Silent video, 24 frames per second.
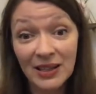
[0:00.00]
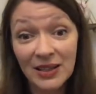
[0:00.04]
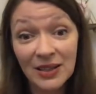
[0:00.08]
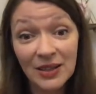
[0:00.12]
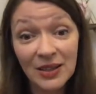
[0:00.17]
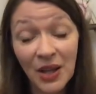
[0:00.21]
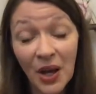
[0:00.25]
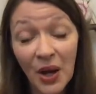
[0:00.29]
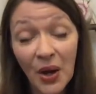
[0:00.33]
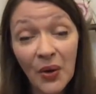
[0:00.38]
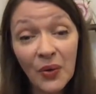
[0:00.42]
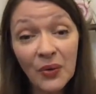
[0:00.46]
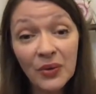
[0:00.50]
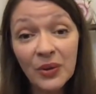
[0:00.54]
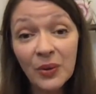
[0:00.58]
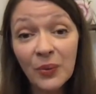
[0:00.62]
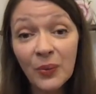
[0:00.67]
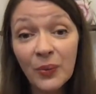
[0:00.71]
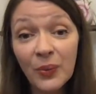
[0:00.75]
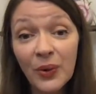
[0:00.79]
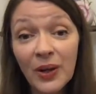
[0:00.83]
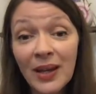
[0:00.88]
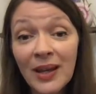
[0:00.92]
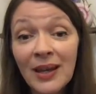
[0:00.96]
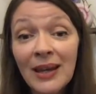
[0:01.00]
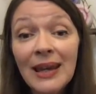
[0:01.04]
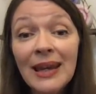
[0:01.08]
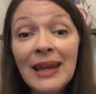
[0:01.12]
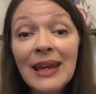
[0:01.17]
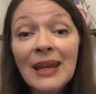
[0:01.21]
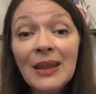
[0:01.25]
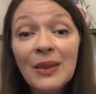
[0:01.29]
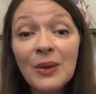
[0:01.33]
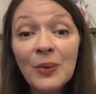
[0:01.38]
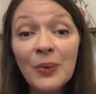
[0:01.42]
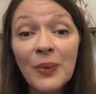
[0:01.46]

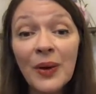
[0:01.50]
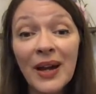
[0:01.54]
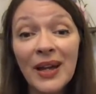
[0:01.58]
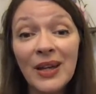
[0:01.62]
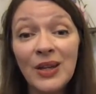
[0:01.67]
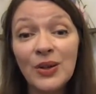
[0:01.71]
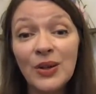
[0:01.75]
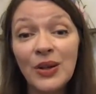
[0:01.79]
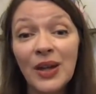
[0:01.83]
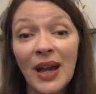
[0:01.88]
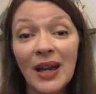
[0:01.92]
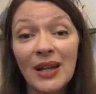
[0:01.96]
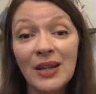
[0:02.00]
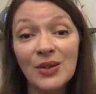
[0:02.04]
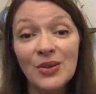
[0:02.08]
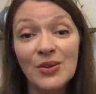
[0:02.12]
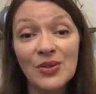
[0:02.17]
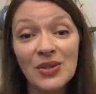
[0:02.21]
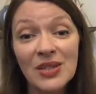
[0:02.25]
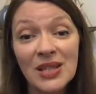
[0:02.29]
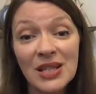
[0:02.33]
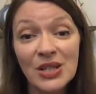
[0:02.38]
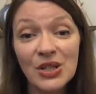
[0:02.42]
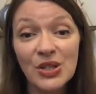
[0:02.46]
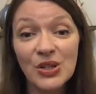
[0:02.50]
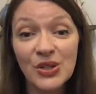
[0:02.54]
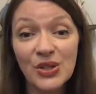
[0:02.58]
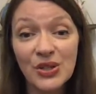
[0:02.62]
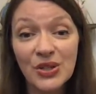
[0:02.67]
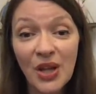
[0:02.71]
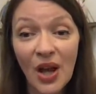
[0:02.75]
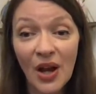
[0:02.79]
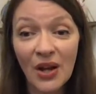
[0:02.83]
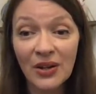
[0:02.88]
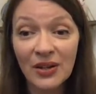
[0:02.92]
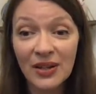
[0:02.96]
Either way you get your stitches
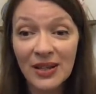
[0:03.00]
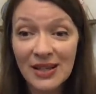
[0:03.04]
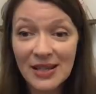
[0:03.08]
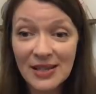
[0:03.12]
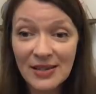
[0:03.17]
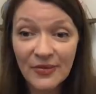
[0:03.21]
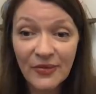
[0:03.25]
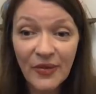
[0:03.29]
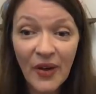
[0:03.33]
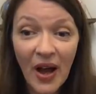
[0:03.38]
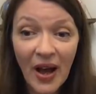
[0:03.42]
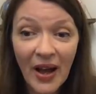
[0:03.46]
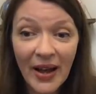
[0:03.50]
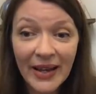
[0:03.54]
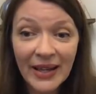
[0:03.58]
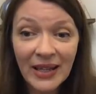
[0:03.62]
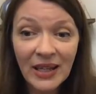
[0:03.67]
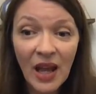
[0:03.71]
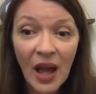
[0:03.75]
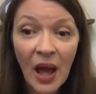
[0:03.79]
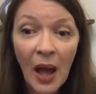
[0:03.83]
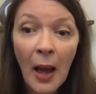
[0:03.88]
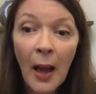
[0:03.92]
done is fine,